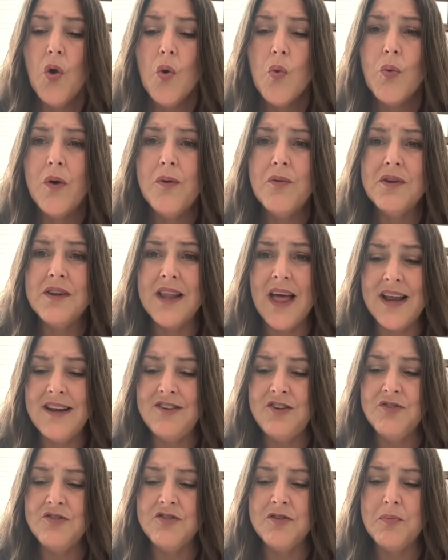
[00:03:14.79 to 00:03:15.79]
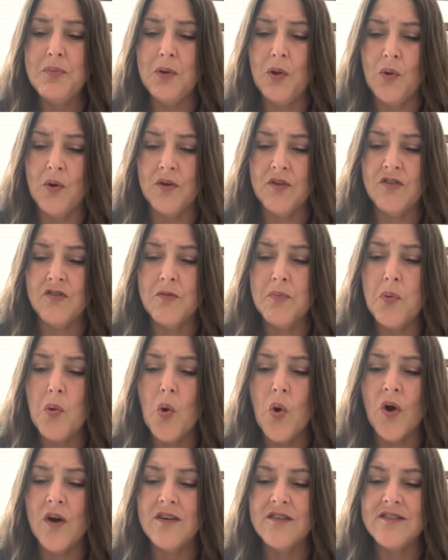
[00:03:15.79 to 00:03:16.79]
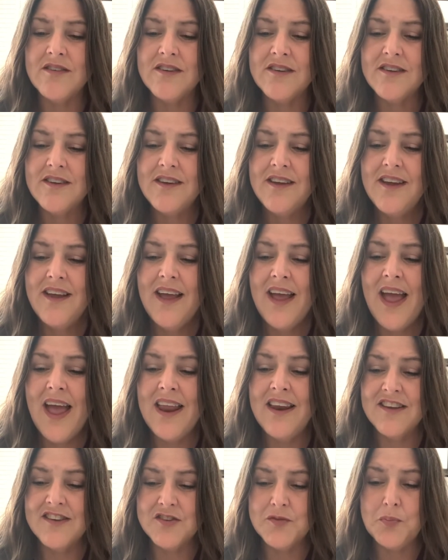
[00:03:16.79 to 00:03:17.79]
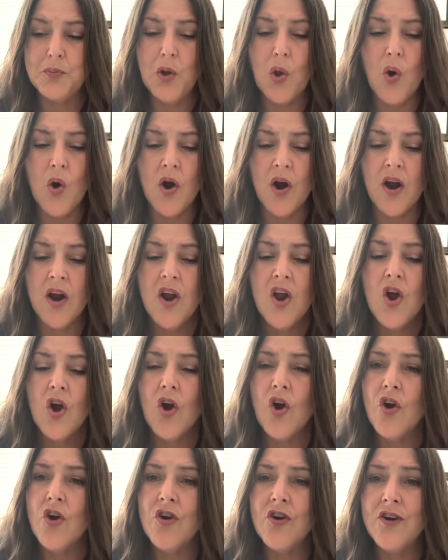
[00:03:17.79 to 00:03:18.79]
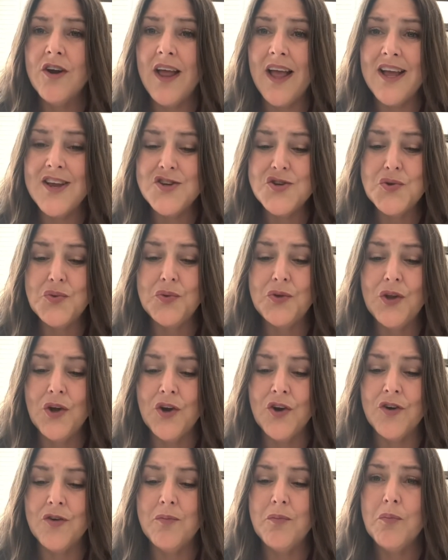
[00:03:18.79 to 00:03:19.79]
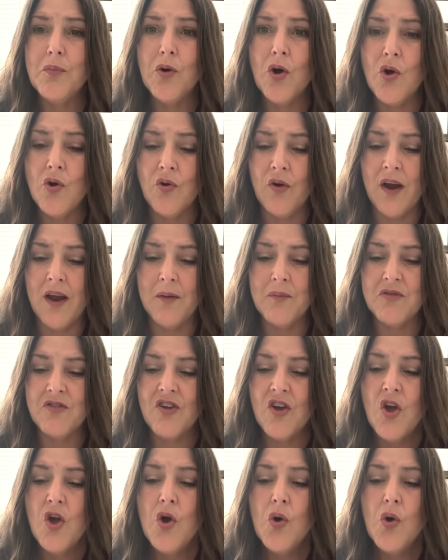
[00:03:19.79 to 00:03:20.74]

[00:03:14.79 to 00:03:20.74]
We would like to support and explore Earn As You Learn programs,